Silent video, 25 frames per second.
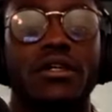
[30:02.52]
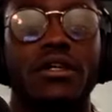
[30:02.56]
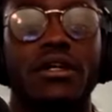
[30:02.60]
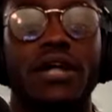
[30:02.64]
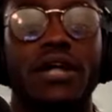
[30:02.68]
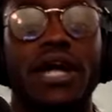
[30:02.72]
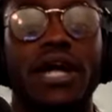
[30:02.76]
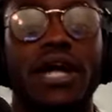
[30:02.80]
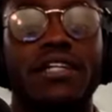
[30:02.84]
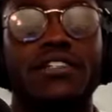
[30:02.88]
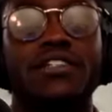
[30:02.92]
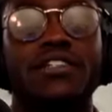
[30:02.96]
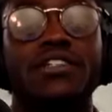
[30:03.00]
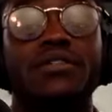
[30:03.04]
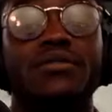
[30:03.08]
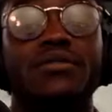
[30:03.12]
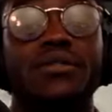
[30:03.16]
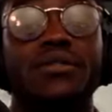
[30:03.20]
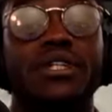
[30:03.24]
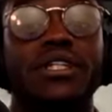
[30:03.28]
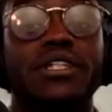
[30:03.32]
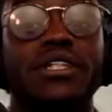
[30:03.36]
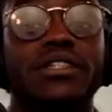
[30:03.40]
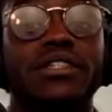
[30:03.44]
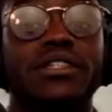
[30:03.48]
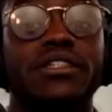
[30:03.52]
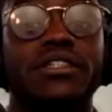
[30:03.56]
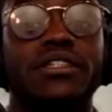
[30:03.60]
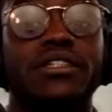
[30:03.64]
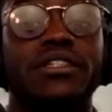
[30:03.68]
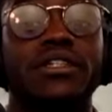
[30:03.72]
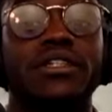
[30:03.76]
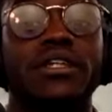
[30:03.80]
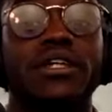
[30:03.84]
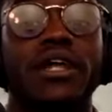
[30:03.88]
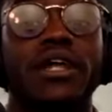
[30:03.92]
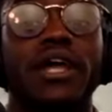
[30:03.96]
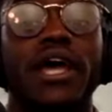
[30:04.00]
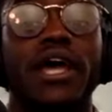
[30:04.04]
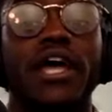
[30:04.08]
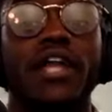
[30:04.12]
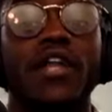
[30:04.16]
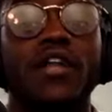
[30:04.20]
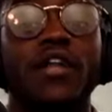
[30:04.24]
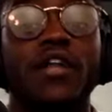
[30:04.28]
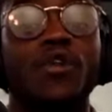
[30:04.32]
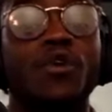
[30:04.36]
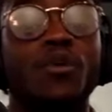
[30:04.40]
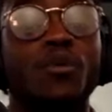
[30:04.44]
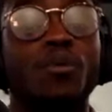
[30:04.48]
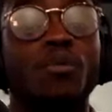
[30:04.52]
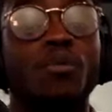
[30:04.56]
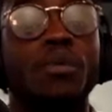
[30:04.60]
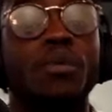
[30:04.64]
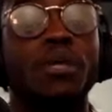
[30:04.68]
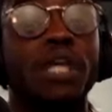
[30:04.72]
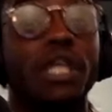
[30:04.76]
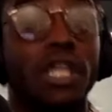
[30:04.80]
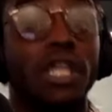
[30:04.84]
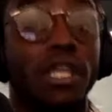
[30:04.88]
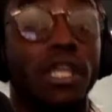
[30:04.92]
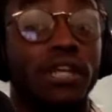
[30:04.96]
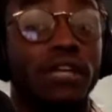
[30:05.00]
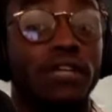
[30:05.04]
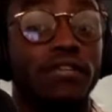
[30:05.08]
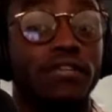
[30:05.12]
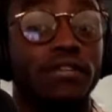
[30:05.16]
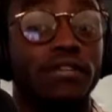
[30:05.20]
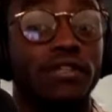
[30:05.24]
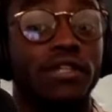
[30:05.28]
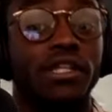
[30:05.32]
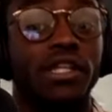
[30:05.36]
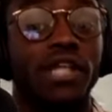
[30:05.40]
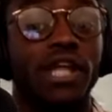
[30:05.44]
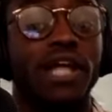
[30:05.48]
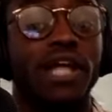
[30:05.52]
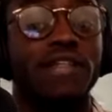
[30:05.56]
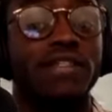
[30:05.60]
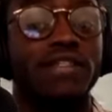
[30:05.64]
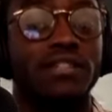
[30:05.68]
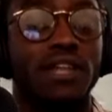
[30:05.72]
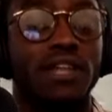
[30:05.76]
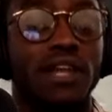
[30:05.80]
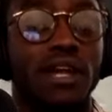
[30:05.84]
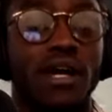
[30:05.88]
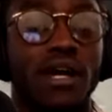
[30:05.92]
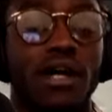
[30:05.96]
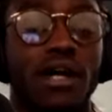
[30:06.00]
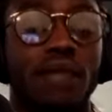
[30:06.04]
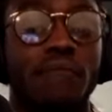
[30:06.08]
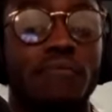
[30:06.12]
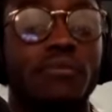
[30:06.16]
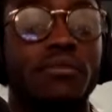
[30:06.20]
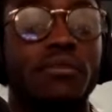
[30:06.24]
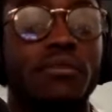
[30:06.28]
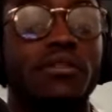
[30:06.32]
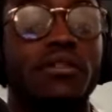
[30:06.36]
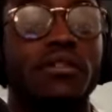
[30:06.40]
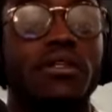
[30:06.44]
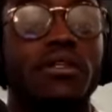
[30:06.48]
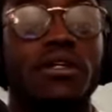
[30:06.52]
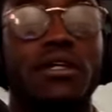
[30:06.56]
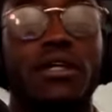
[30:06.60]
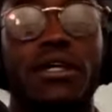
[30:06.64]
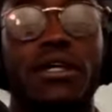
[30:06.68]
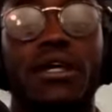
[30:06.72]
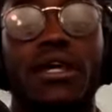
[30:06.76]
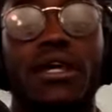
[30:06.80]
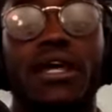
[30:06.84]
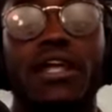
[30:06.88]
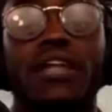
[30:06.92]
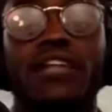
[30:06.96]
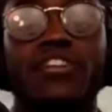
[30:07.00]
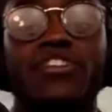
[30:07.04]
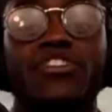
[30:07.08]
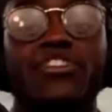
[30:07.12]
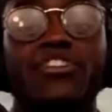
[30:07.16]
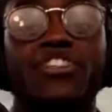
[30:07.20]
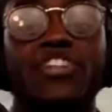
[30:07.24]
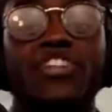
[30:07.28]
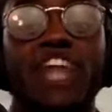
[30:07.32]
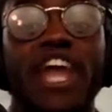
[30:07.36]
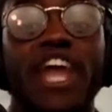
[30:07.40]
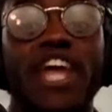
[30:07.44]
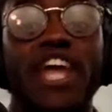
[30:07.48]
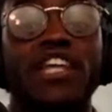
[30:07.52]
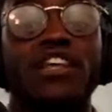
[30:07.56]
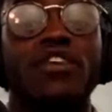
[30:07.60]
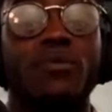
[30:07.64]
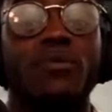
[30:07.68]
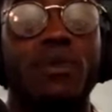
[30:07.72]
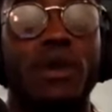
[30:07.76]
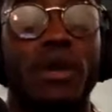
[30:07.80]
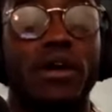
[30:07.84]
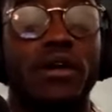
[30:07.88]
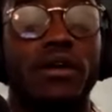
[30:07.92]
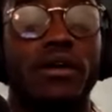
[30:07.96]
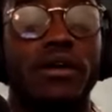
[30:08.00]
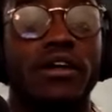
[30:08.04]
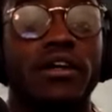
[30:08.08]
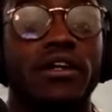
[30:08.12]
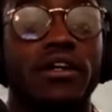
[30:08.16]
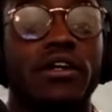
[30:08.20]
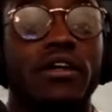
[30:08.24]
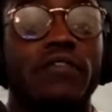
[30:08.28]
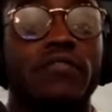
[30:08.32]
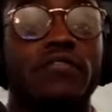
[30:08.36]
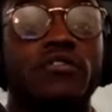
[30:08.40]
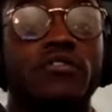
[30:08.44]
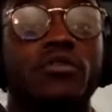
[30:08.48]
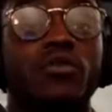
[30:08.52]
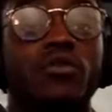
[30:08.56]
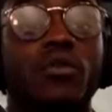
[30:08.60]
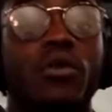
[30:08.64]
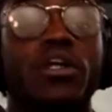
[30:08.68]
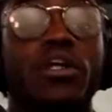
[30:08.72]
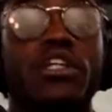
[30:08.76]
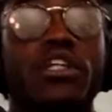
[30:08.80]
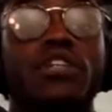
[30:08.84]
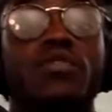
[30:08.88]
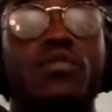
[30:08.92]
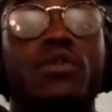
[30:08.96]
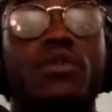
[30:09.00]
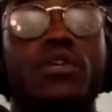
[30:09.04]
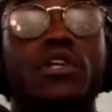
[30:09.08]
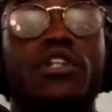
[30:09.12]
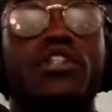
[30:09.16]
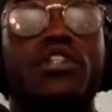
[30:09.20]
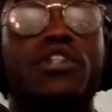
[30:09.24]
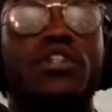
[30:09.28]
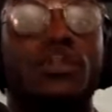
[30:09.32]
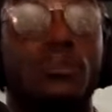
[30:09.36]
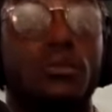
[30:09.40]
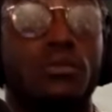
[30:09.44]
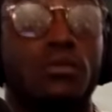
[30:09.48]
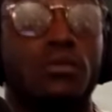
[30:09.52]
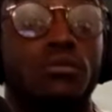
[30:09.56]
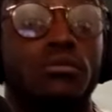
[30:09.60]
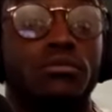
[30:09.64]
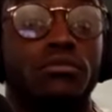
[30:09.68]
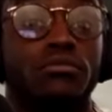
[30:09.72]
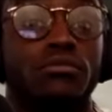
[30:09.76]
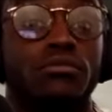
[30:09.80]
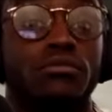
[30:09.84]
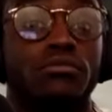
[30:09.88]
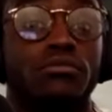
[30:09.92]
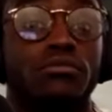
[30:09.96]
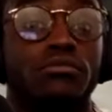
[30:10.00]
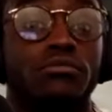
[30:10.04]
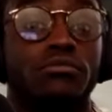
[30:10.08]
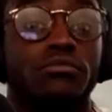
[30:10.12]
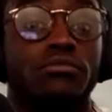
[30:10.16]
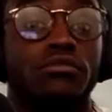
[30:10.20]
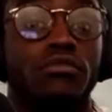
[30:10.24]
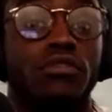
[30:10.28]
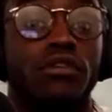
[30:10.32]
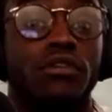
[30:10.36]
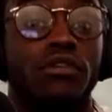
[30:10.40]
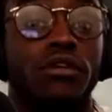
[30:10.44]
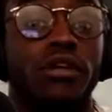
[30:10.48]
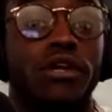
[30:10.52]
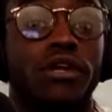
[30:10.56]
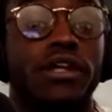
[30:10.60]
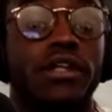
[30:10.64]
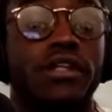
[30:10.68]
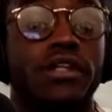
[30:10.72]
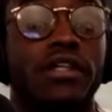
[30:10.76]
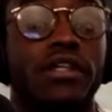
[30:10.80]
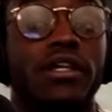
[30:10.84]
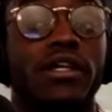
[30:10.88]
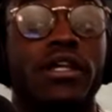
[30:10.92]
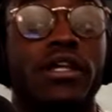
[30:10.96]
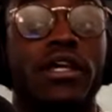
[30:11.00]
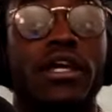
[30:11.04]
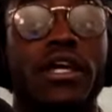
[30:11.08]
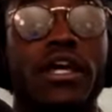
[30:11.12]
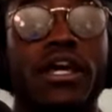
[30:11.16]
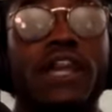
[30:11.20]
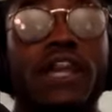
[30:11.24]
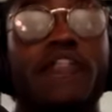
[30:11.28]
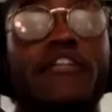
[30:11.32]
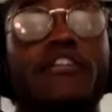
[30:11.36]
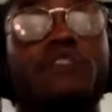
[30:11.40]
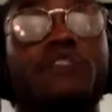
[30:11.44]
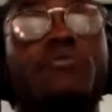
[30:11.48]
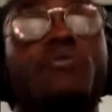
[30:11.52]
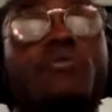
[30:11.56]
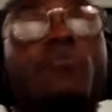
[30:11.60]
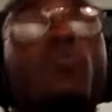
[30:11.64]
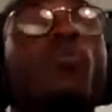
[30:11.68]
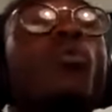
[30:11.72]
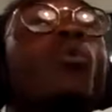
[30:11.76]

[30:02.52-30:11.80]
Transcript: actually reached a new peak for the last time in January of 2022. All right. There's been